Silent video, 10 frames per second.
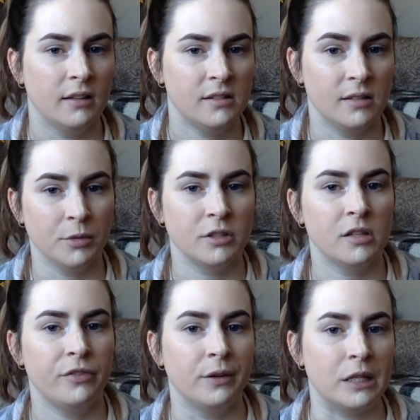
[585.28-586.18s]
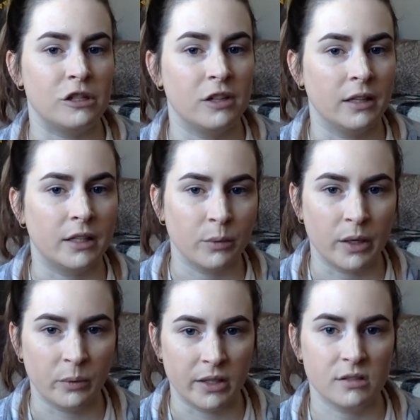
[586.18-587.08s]
similar to the foundation, I like the
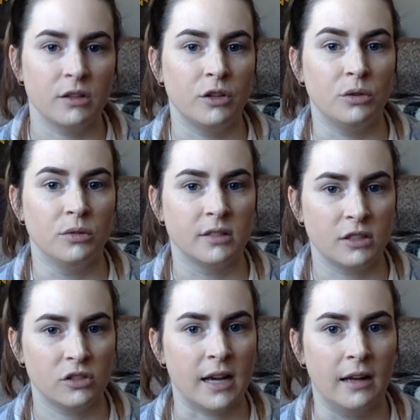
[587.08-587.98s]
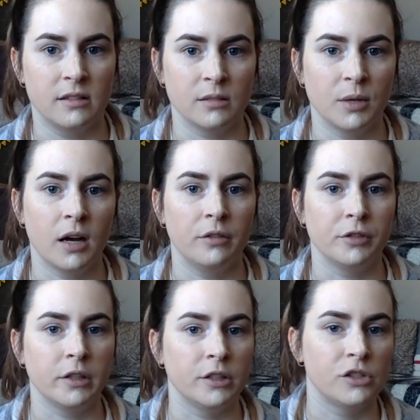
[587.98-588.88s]
way it wears on the nose. It just adds some
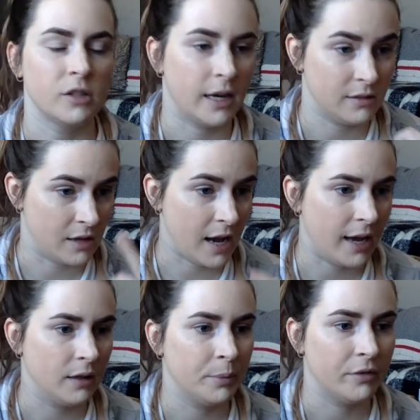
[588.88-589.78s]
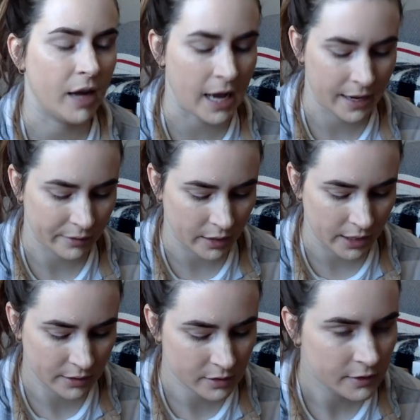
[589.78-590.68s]
coverage, adds a bit of a
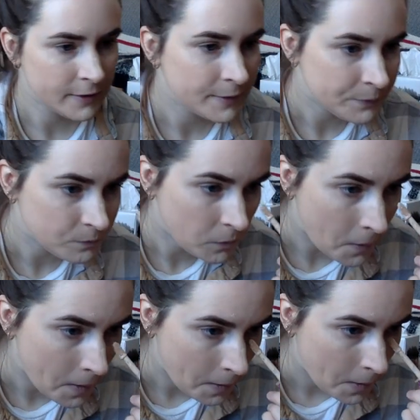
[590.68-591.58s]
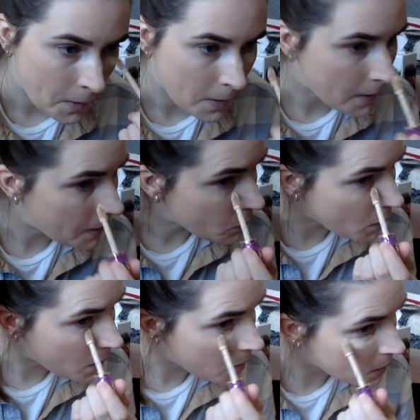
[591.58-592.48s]
highlight. And
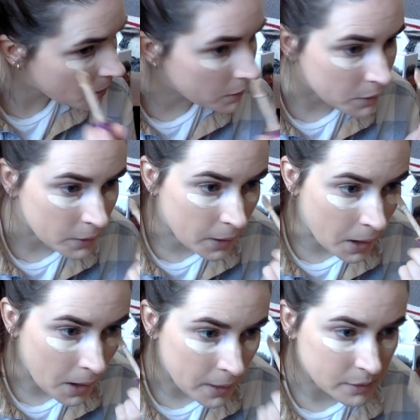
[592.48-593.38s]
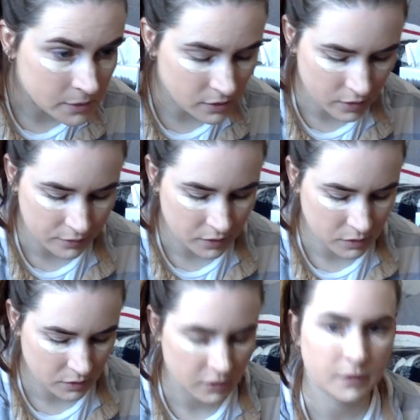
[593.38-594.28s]
then under the eyes,
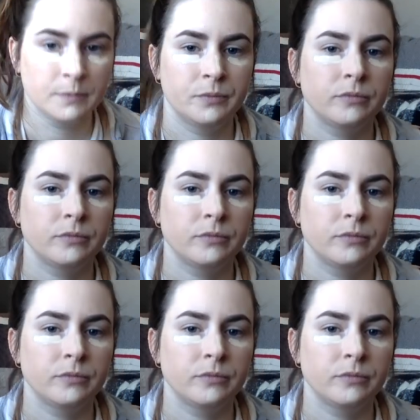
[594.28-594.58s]
obviously.